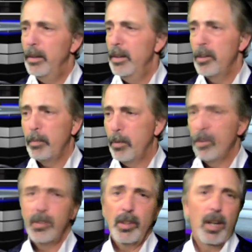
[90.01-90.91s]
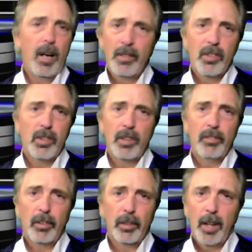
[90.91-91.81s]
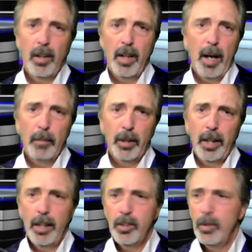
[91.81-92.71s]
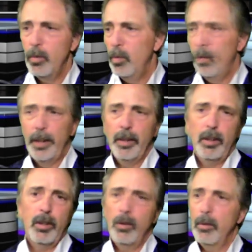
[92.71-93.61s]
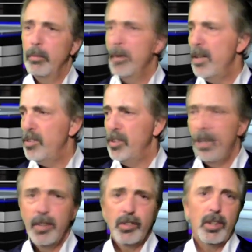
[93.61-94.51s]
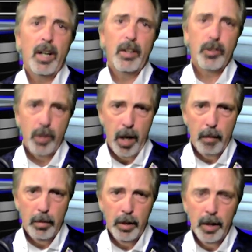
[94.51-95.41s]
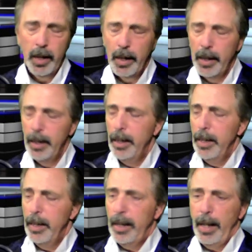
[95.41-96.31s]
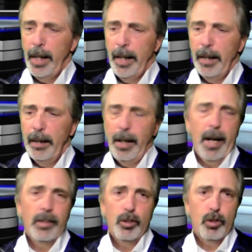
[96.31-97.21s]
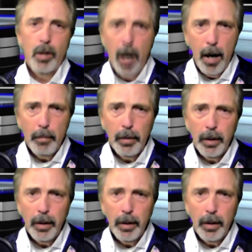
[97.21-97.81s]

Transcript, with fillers: This person obviously filled out an application, went through the process, got a job. And as a job,